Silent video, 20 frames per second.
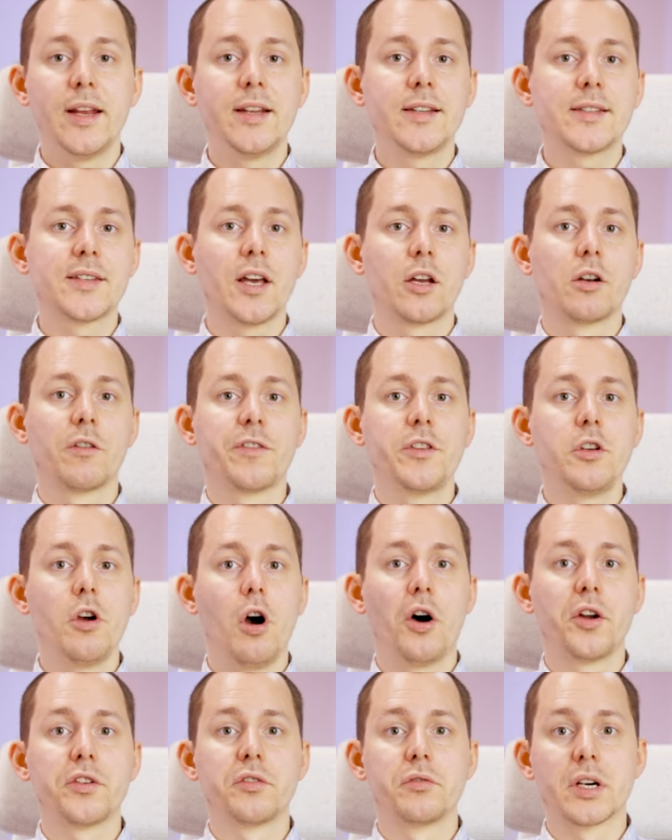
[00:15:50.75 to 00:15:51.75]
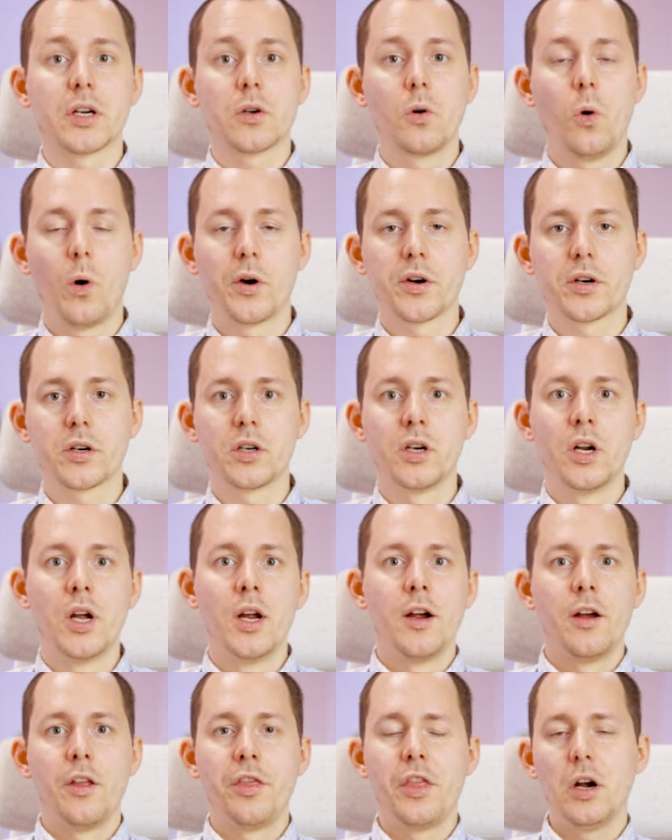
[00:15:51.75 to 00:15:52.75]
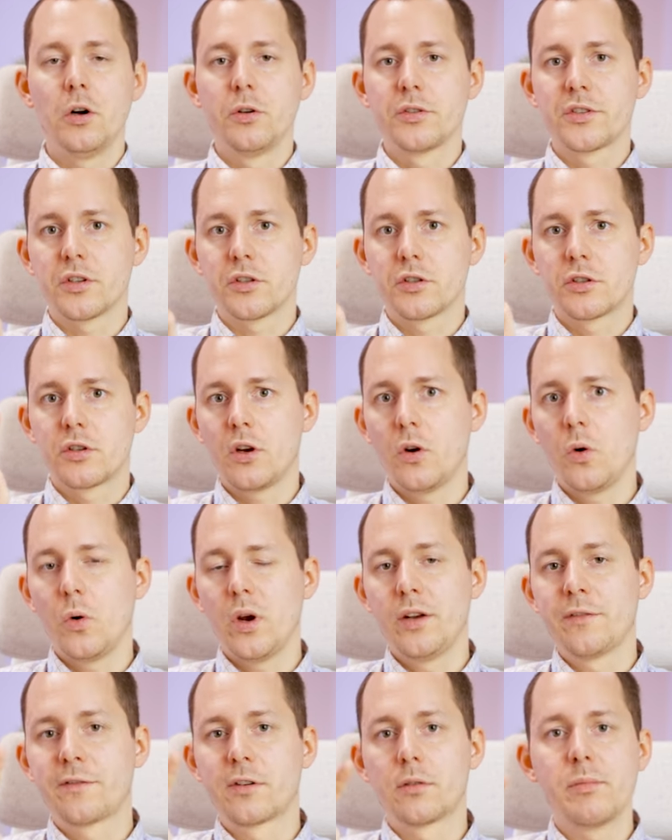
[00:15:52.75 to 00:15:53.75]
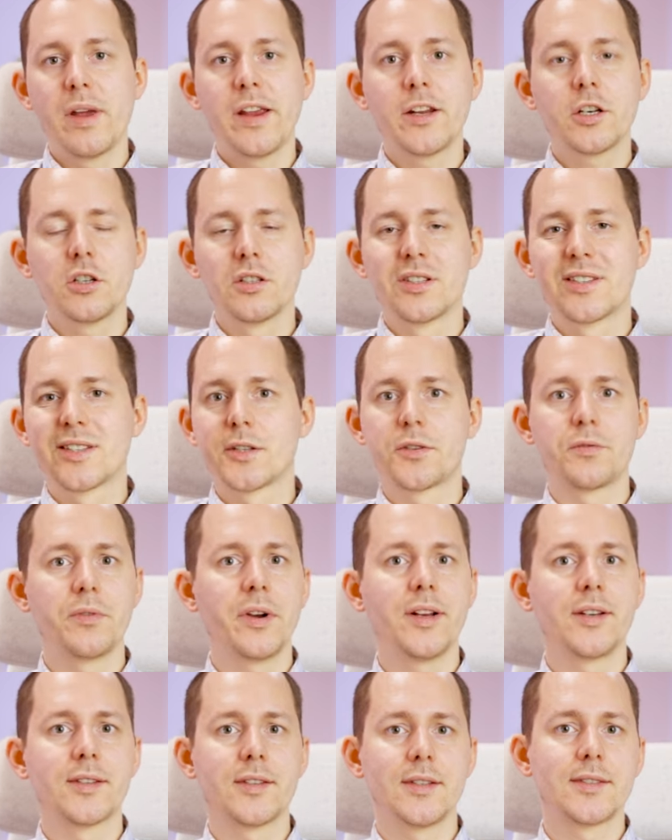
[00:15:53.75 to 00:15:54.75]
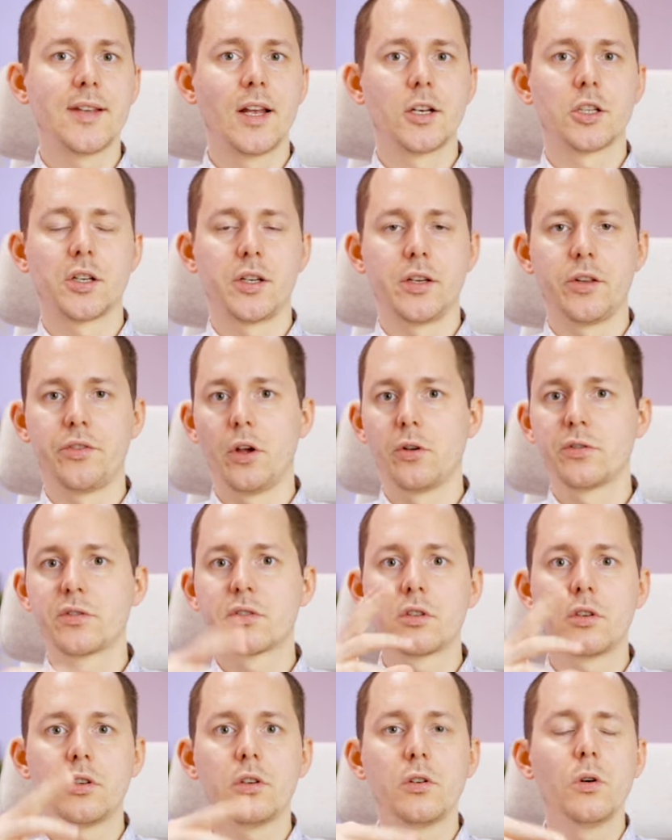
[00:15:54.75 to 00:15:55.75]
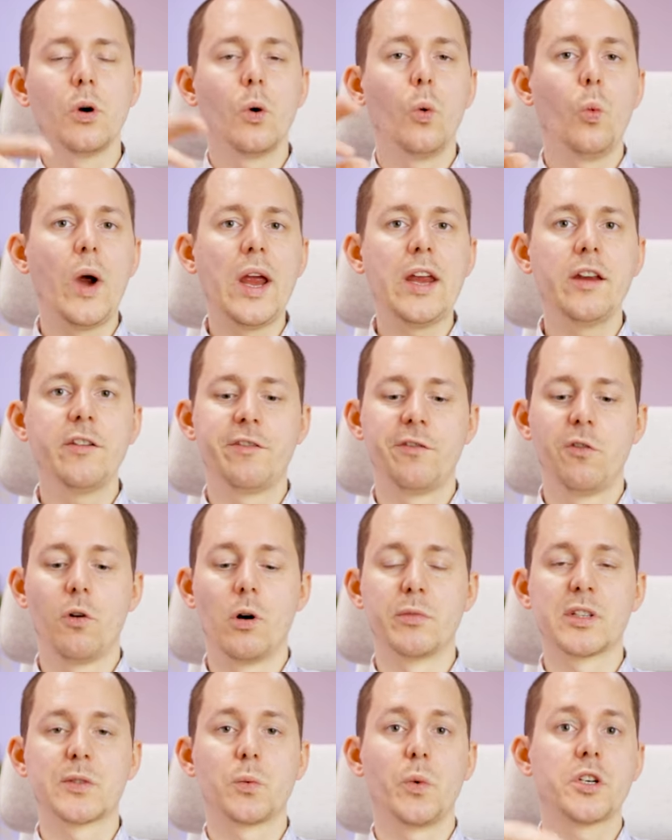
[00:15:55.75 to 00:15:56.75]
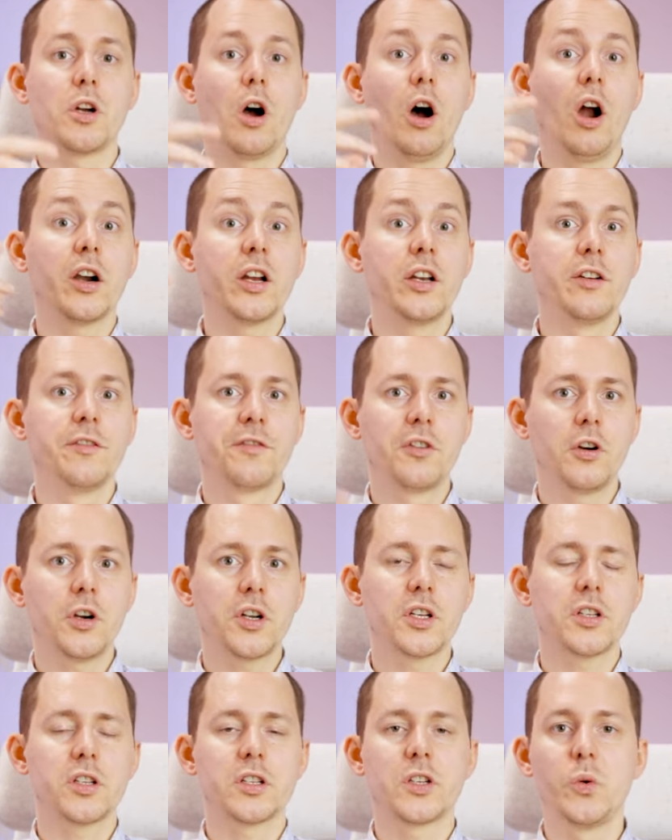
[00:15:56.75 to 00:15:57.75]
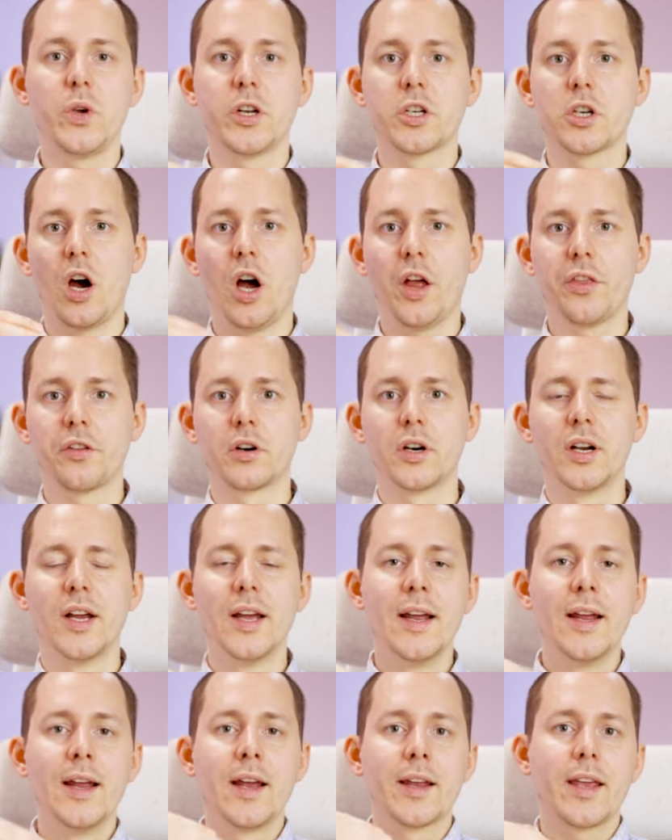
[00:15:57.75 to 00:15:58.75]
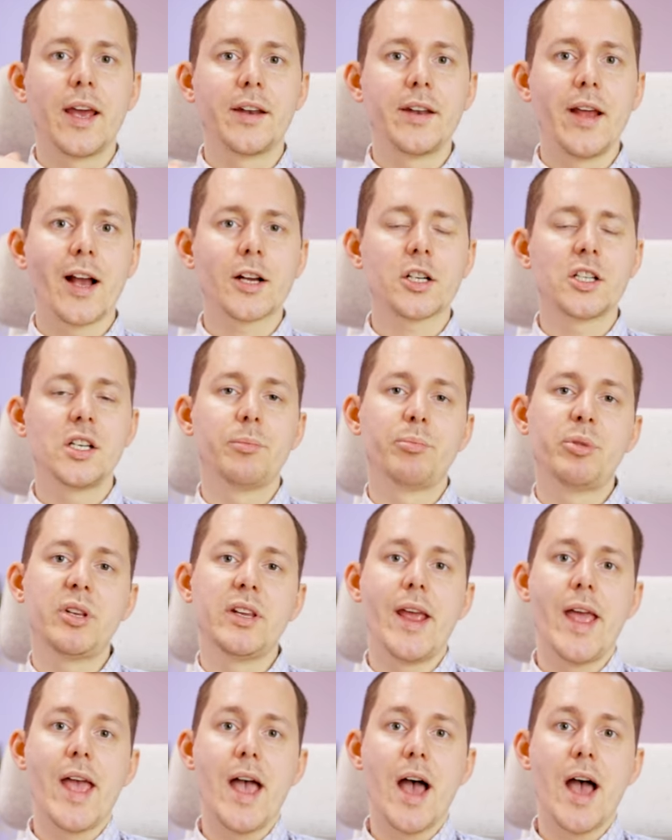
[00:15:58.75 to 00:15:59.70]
inside of the audio recorder, those two information strings, essentially, those two waveforms which are inverted to each other, can actually be